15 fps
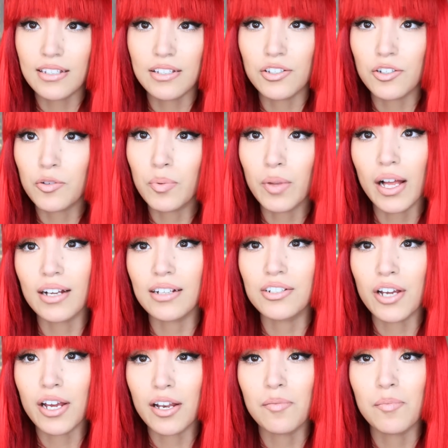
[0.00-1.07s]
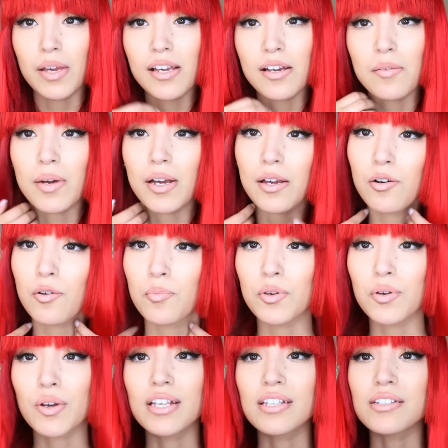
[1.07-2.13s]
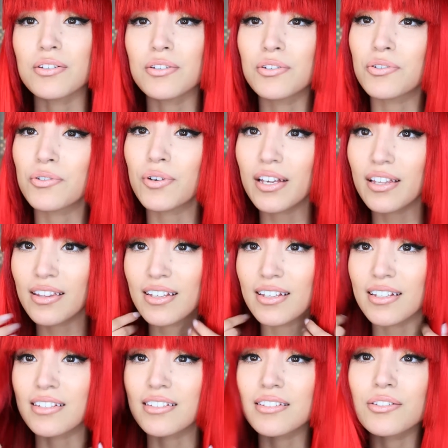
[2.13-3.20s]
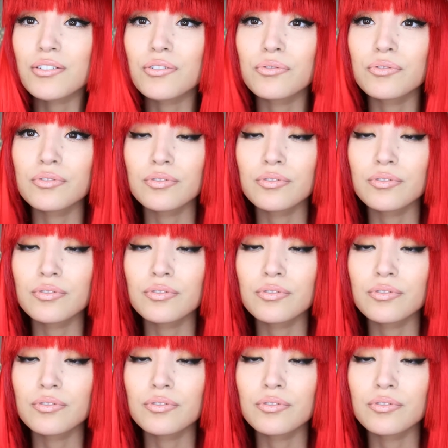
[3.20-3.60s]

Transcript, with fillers: is your Blac Chyna makeup. I hope you guys enjoy this.